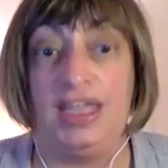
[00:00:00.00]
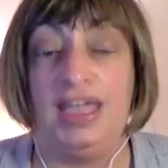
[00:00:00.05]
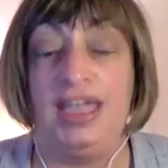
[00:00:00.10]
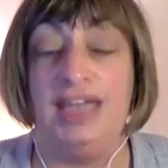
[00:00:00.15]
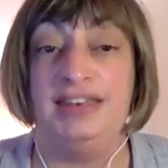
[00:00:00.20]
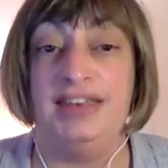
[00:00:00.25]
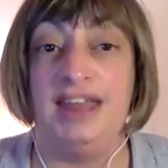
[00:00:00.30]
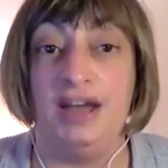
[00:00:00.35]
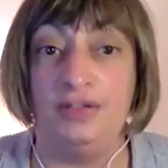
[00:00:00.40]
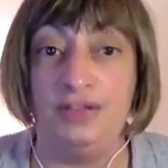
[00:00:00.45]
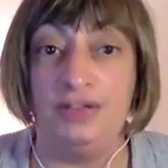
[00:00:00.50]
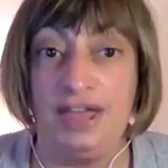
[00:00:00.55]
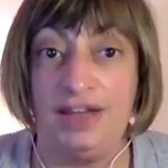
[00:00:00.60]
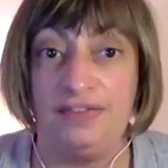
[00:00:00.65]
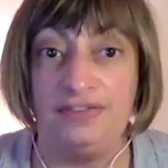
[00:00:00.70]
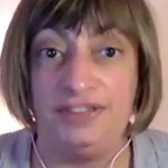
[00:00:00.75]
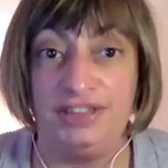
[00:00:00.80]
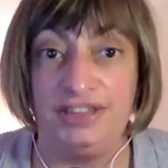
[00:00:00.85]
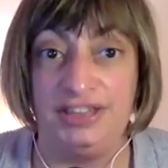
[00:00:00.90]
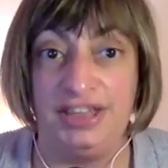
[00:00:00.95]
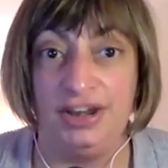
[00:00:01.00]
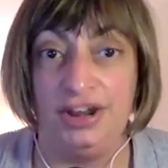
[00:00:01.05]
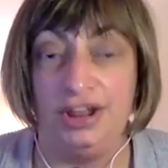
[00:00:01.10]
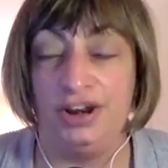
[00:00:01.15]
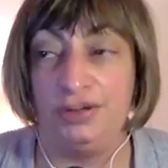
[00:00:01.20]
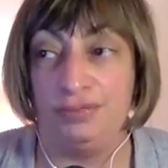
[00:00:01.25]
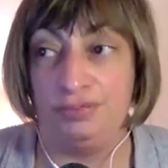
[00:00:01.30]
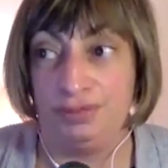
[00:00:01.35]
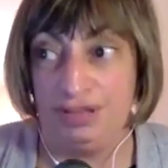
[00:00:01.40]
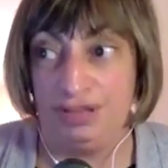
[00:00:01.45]
And now they have to get on
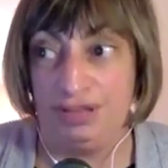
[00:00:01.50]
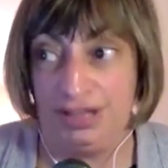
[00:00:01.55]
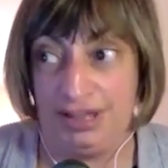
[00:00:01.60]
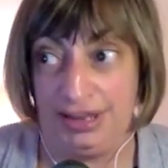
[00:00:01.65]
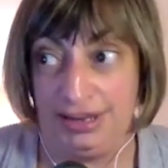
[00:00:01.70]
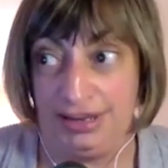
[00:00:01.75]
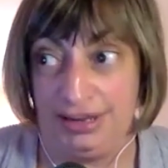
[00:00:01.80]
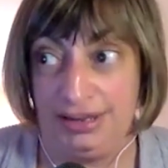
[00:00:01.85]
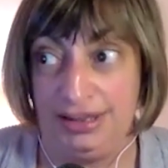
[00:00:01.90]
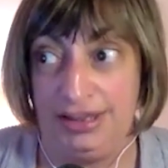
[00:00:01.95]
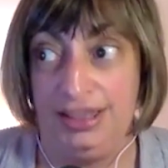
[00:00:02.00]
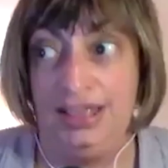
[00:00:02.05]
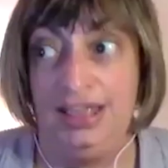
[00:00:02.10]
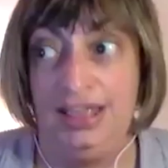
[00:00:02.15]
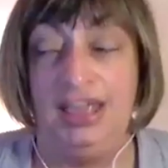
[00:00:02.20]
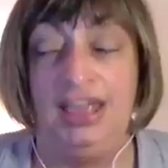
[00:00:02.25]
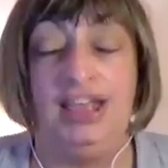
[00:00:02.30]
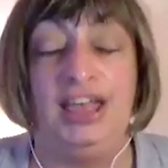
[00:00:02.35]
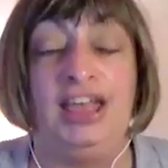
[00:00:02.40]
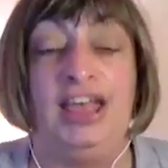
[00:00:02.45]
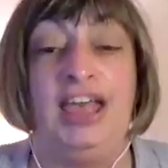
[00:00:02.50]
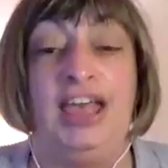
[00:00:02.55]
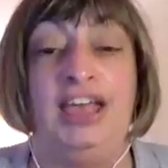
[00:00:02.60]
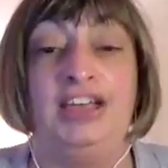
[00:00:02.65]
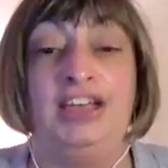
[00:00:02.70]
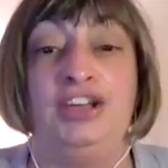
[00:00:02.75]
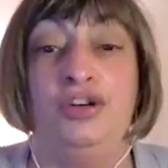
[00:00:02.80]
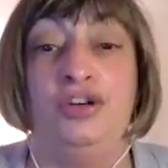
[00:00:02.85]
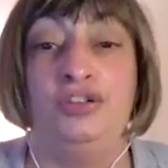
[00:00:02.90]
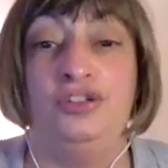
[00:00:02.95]
a plane
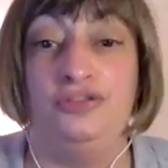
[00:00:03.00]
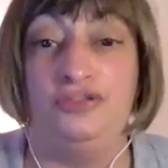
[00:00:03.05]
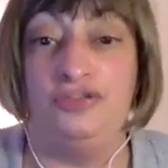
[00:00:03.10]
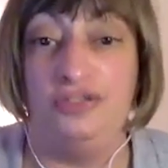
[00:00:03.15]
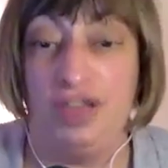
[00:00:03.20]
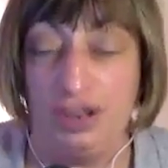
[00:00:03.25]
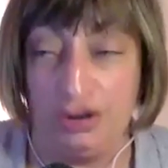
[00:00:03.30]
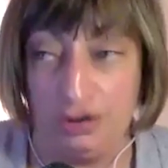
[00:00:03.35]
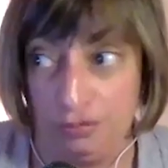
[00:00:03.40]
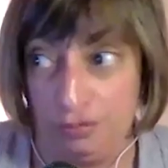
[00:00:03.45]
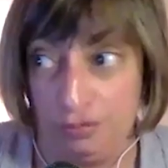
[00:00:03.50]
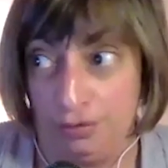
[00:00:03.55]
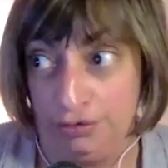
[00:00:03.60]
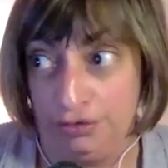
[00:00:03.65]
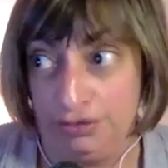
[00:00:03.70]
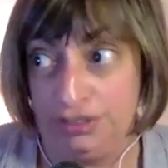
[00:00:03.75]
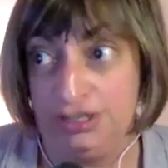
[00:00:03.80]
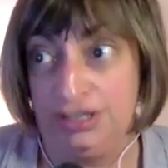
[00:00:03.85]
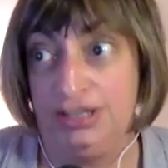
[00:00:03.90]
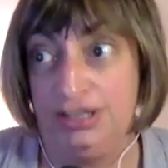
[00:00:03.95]
and go to Vanderbilt.